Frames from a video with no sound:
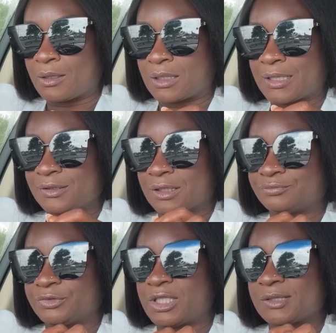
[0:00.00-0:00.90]
like,
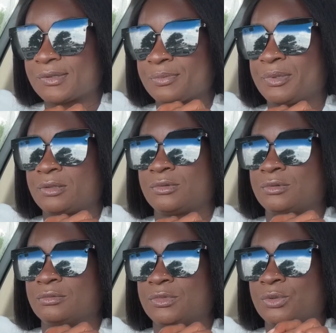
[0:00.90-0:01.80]
you're not supposed to be
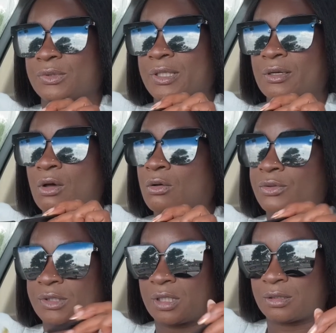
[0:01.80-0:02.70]
doing that all
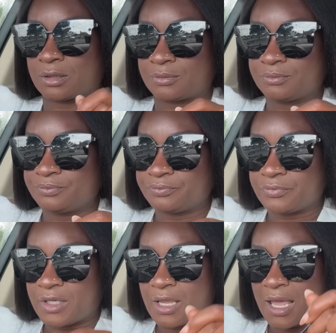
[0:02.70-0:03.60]
the time.
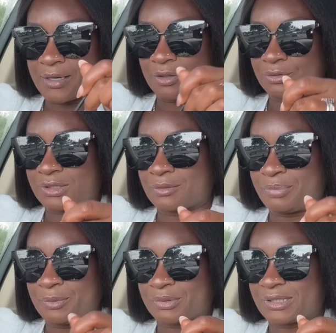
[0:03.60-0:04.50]
I know some
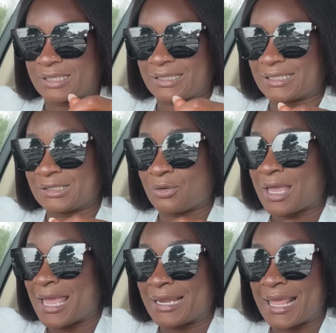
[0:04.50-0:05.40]
people say that it's
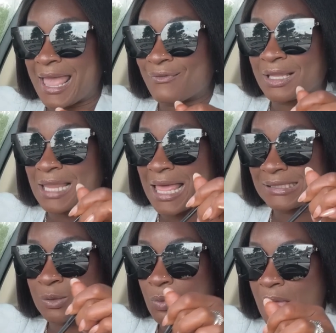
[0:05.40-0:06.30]
okay to have a
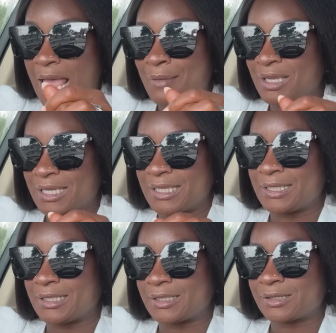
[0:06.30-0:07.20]
glass of wine. I mean,
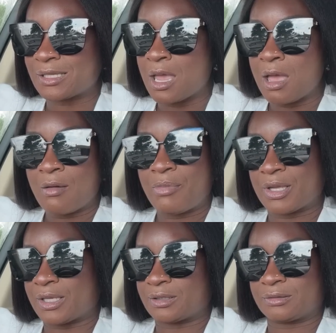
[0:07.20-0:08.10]
it is.
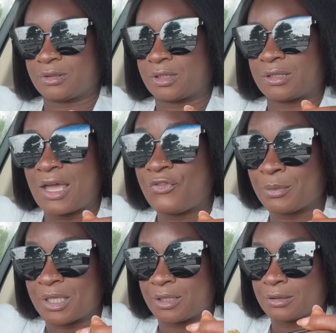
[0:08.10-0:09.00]
But, yeah, not for
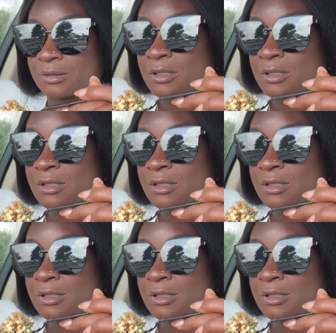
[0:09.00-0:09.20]
me.